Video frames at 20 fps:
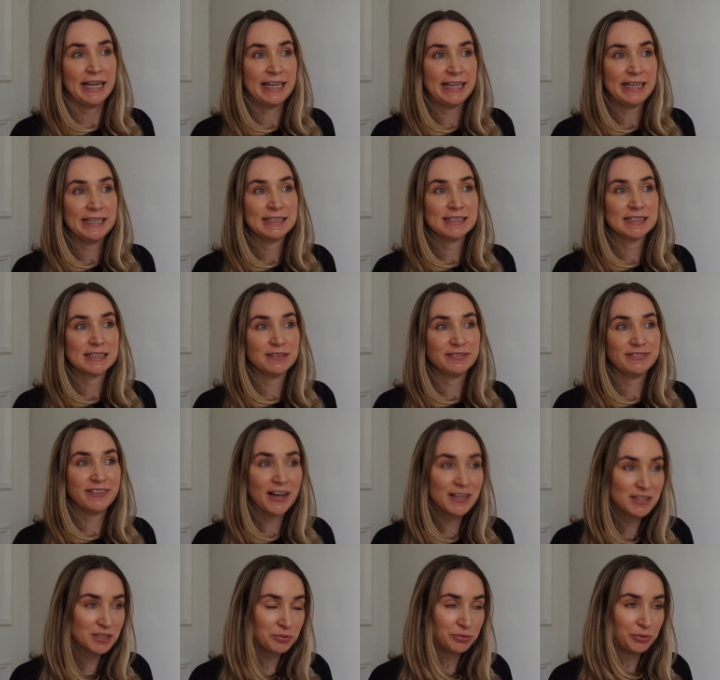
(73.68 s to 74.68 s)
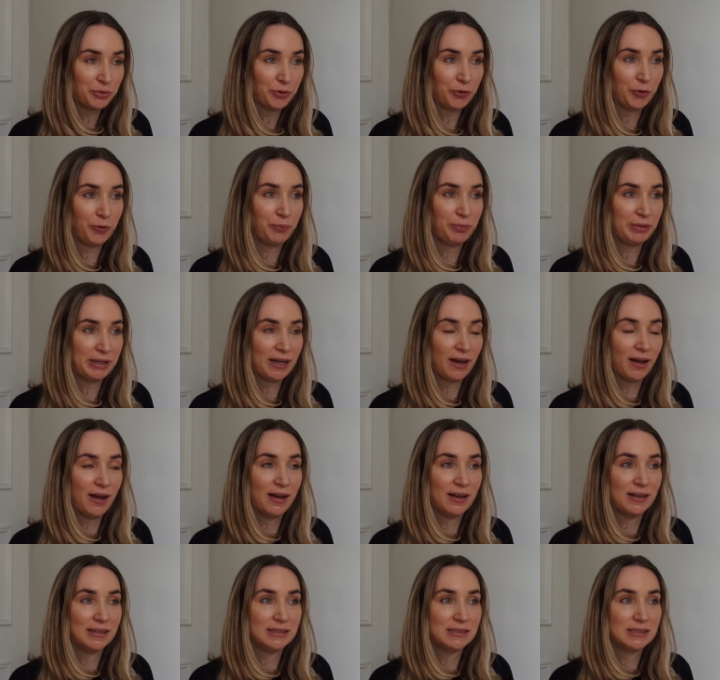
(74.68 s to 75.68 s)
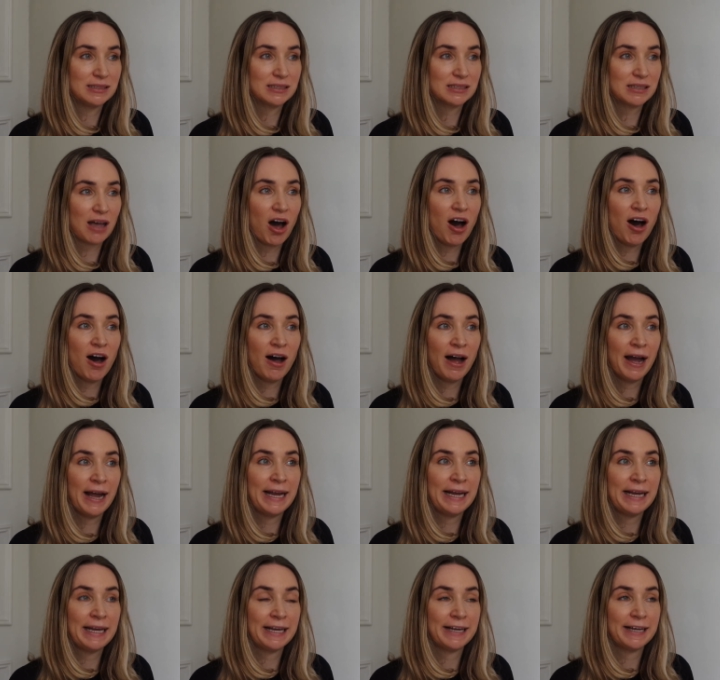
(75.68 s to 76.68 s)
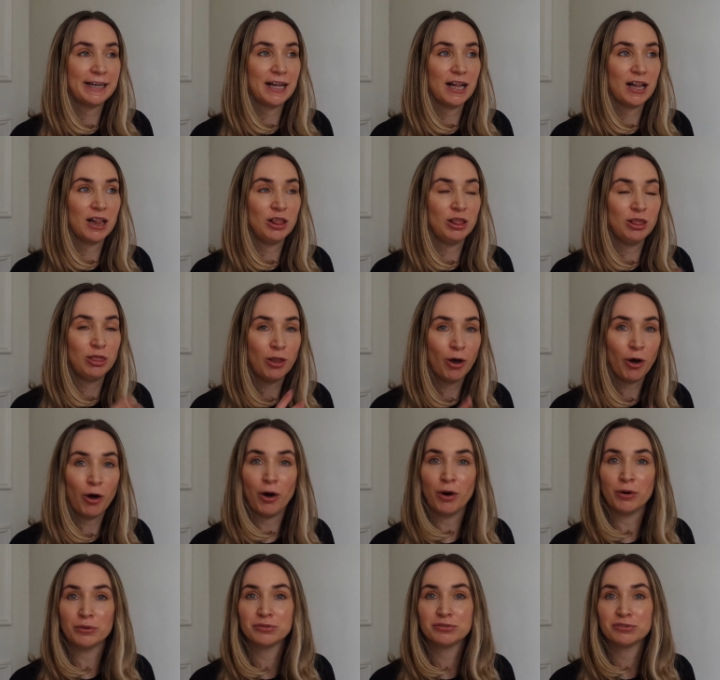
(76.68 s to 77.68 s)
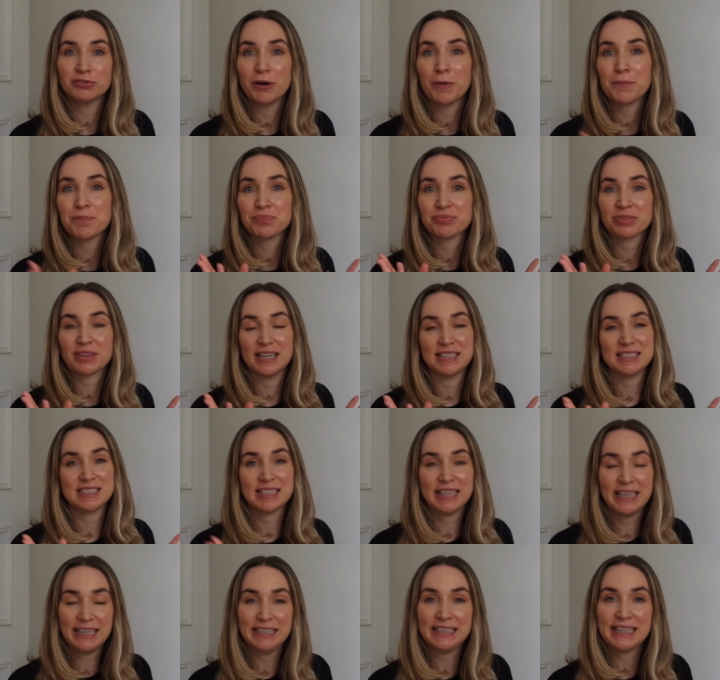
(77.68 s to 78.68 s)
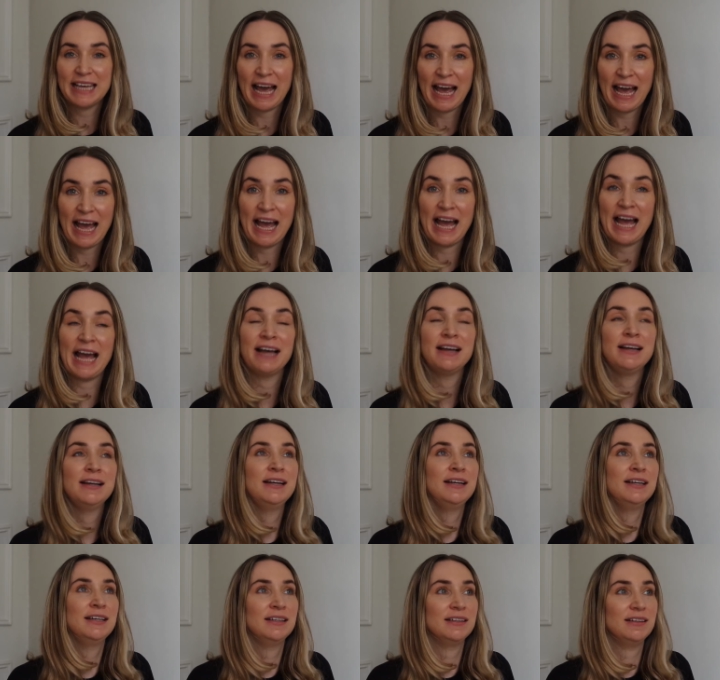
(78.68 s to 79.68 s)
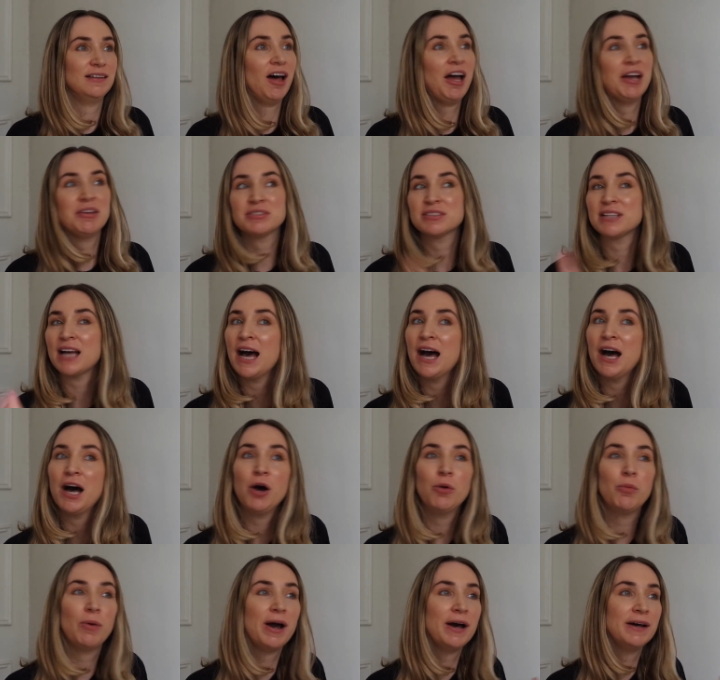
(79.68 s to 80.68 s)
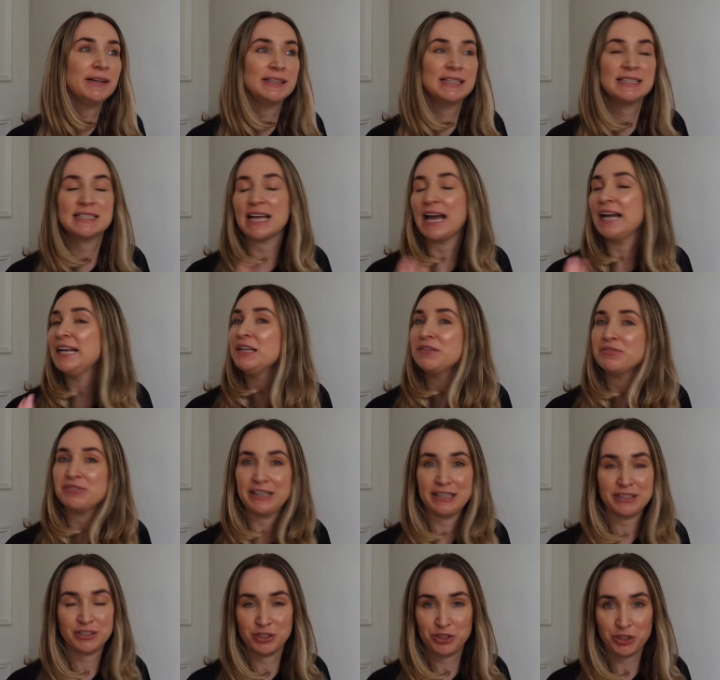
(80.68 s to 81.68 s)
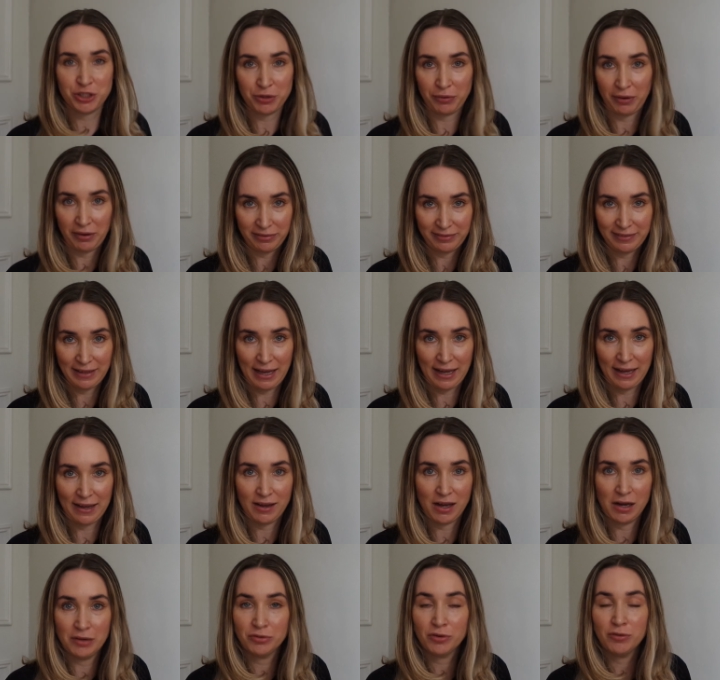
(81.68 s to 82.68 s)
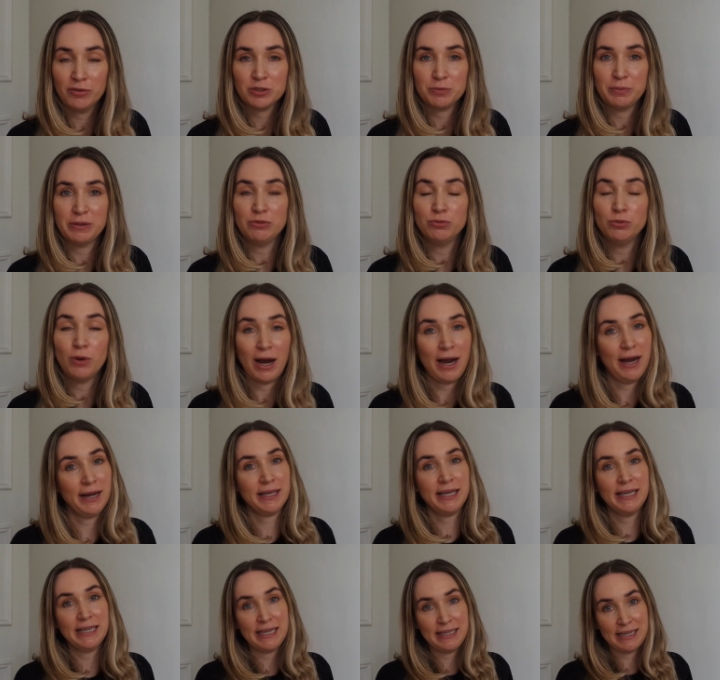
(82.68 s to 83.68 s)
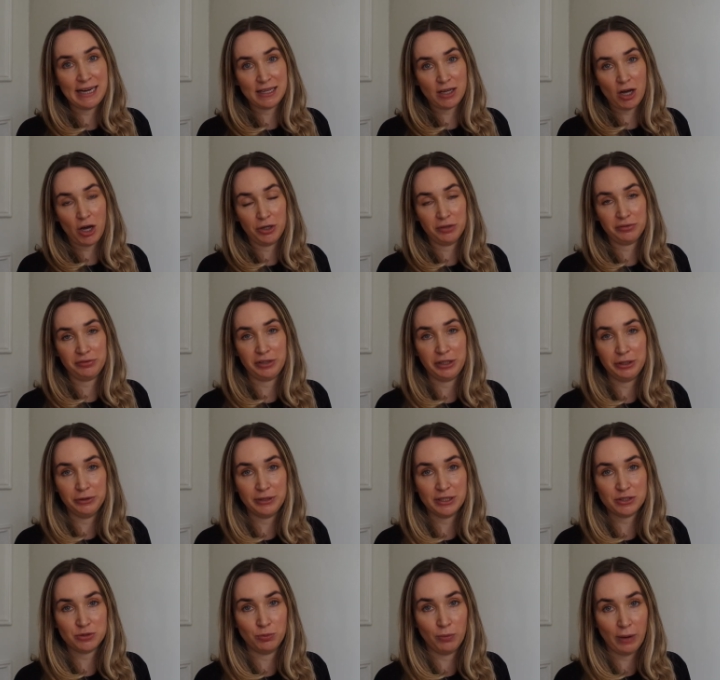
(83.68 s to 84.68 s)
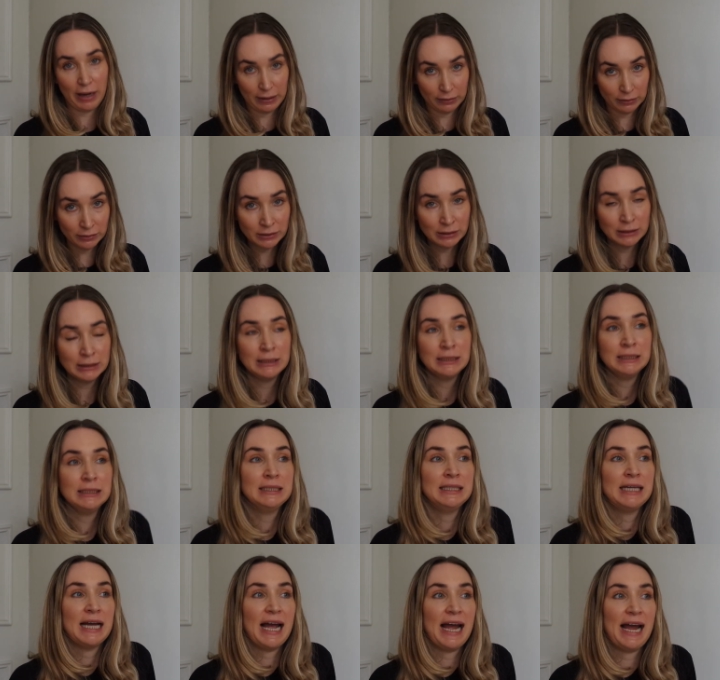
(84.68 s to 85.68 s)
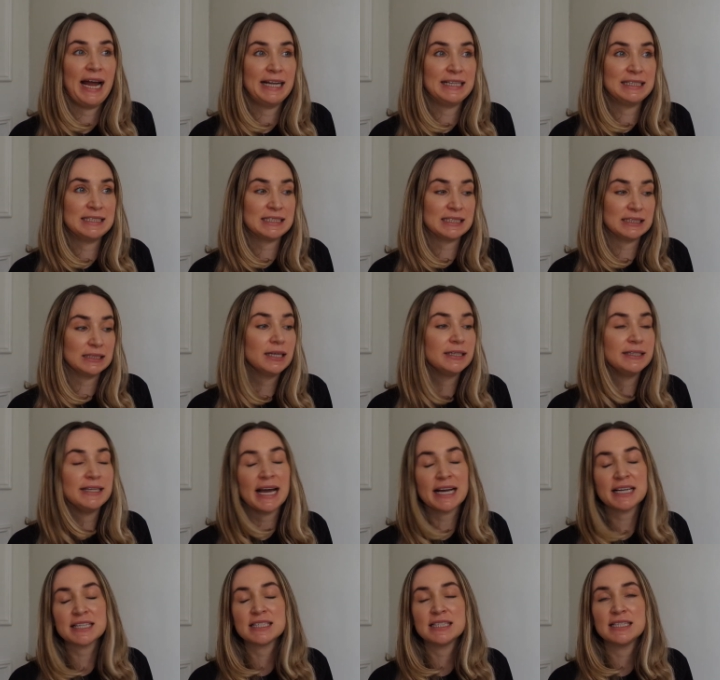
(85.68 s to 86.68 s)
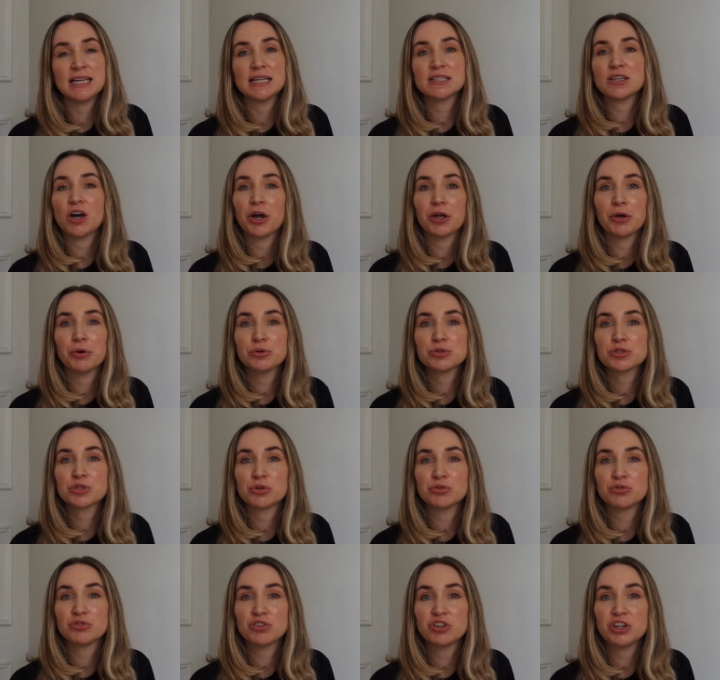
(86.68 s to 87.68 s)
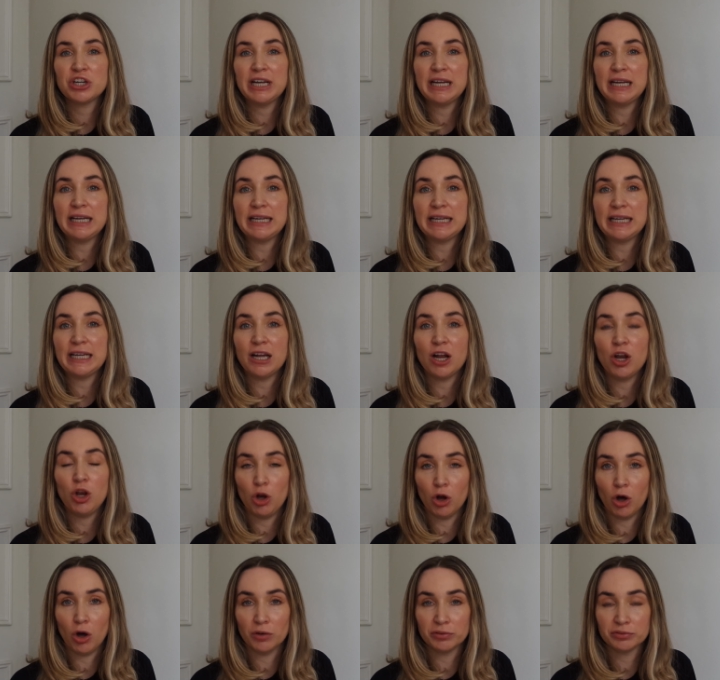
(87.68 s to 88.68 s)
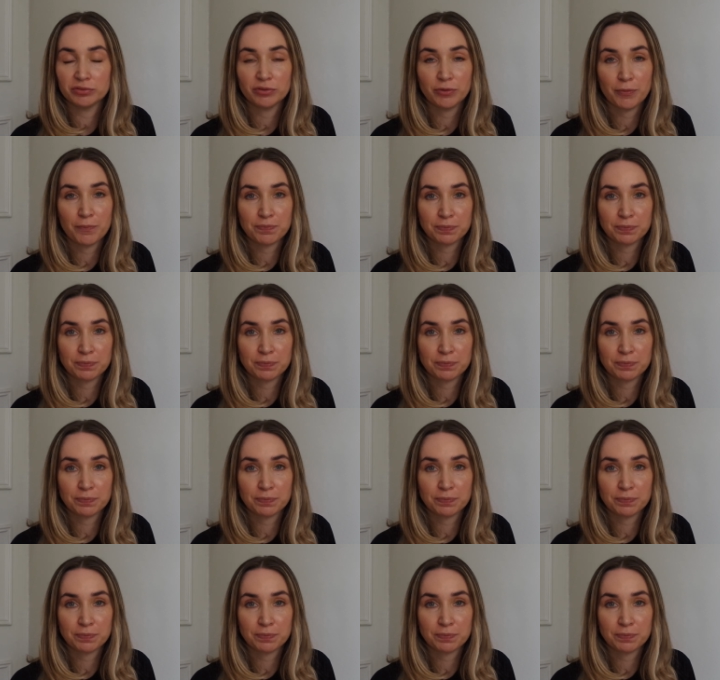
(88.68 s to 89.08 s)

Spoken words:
is first of all because I love skincare, lifestyle, wellness, anything to do with that. I've always been working in that kind of field as well. And next to that, I also really love